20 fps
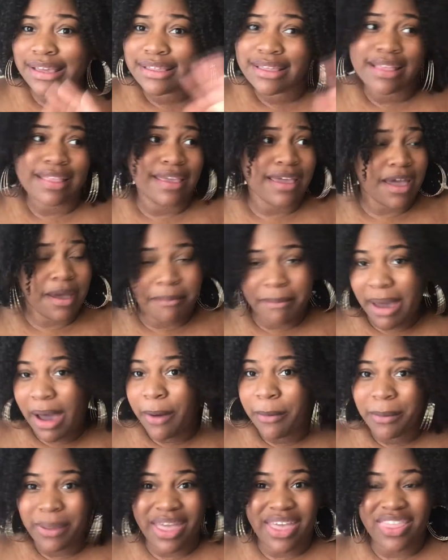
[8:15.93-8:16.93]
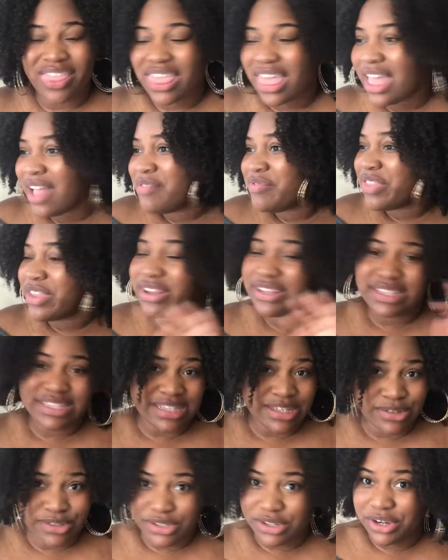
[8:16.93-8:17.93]
that they come out with. There's
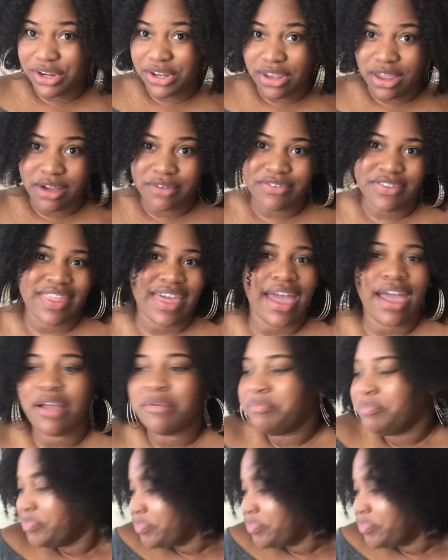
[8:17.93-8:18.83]
sales all year long for that.